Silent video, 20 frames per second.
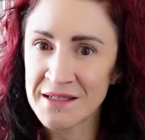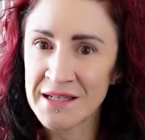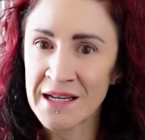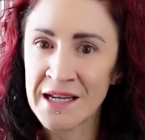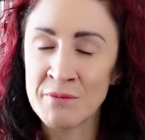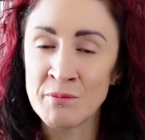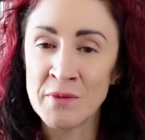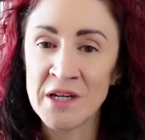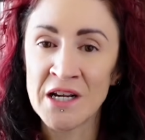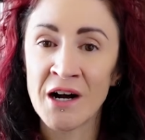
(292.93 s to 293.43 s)

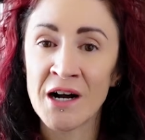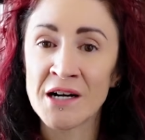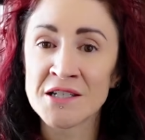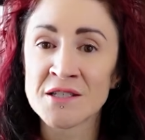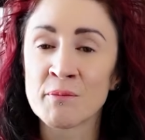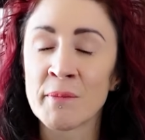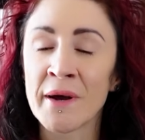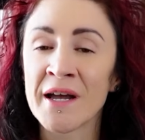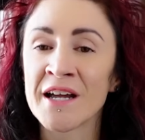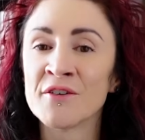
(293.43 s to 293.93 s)
can be
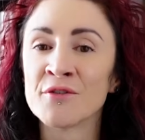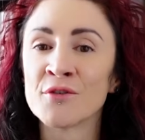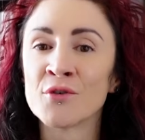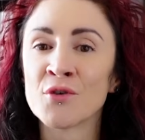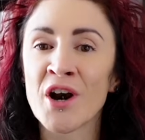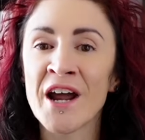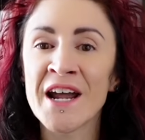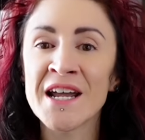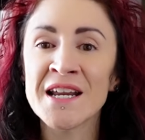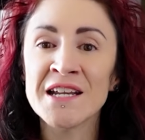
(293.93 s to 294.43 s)
caused by a
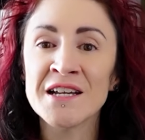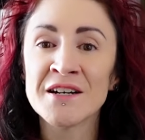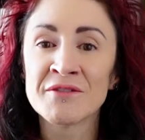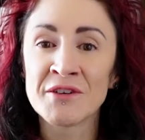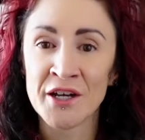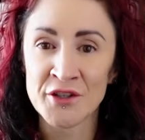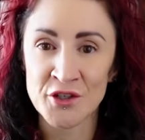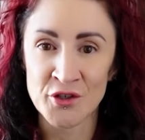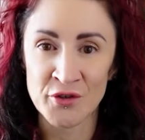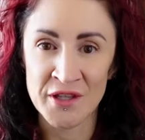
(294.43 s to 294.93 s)
variety of
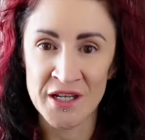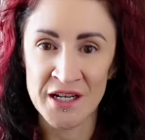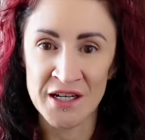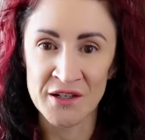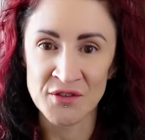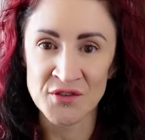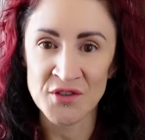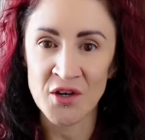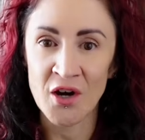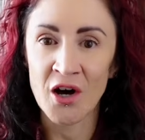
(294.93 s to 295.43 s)
other
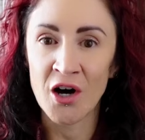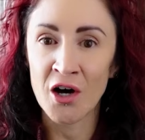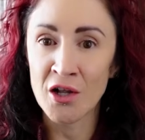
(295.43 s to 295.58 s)
things,